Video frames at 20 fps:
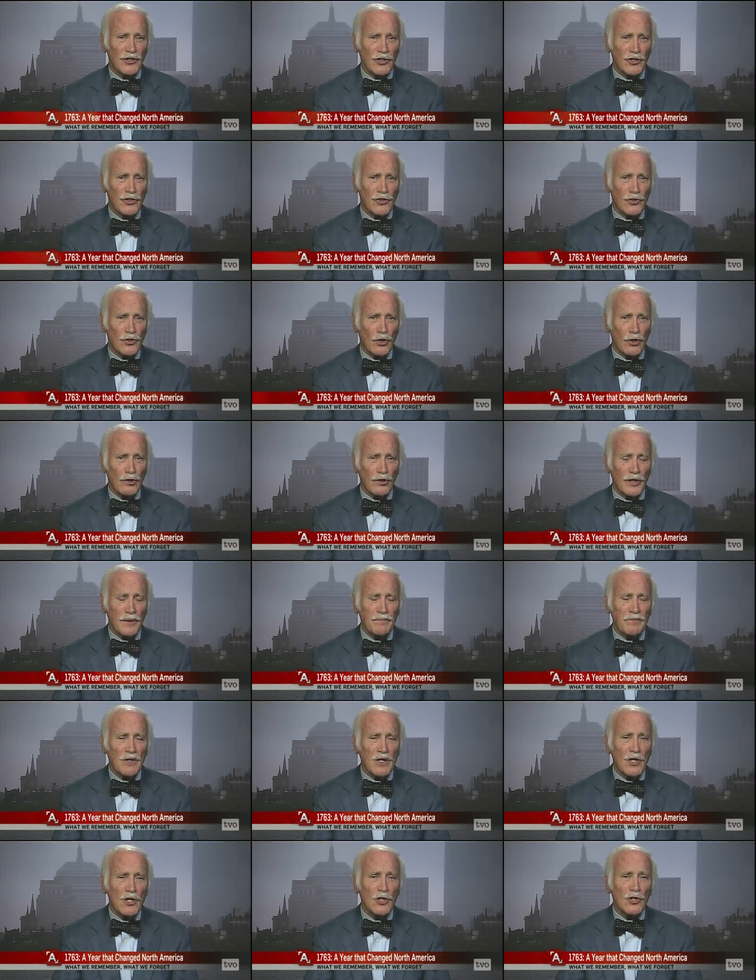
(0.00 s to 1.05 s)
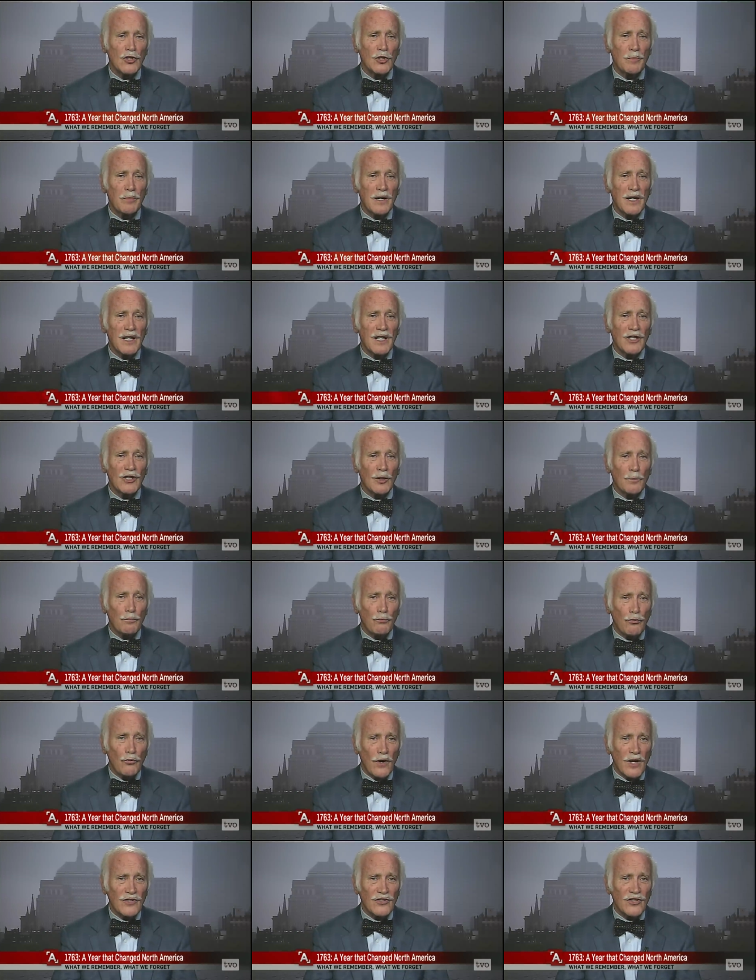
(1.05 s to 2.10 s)
an historian, to be in the
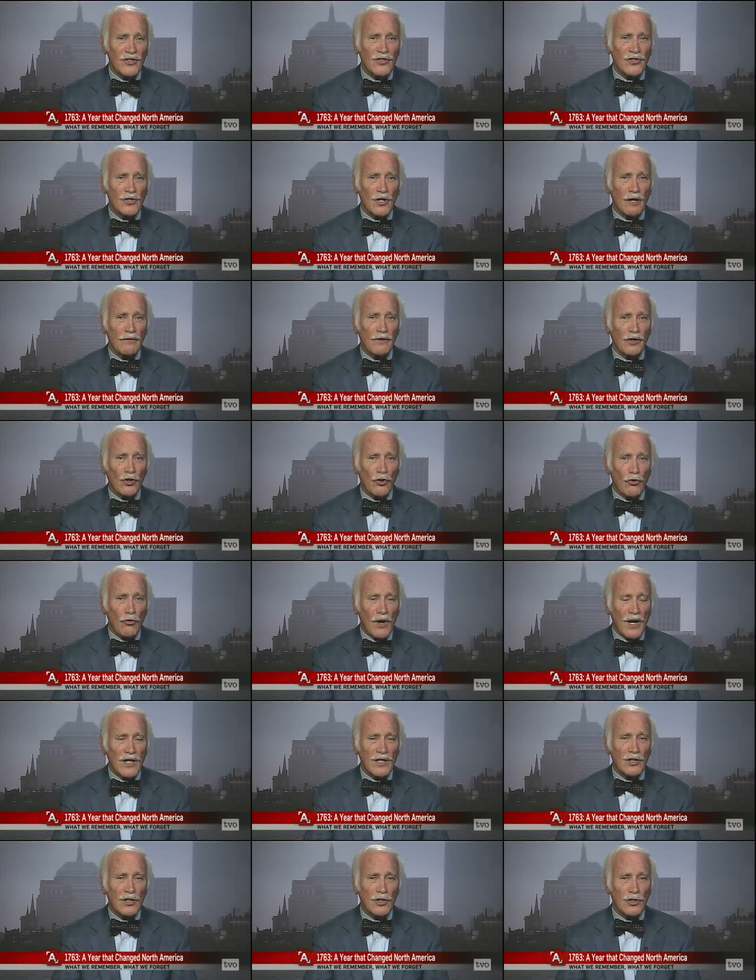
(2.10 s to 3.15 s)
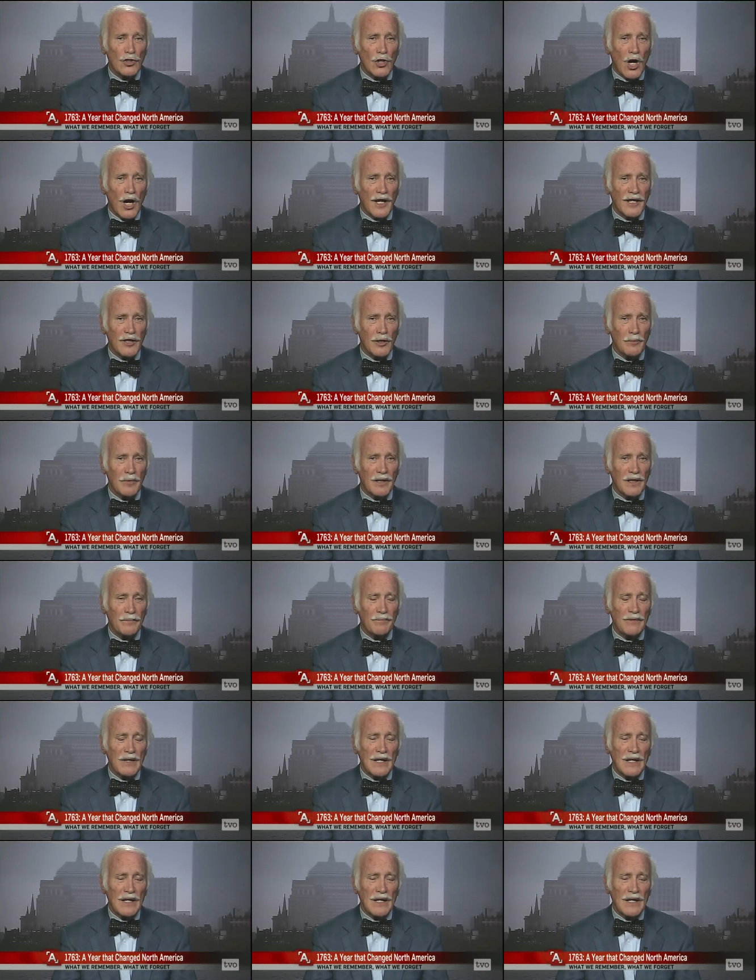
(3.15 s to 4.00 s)
presence of a great document.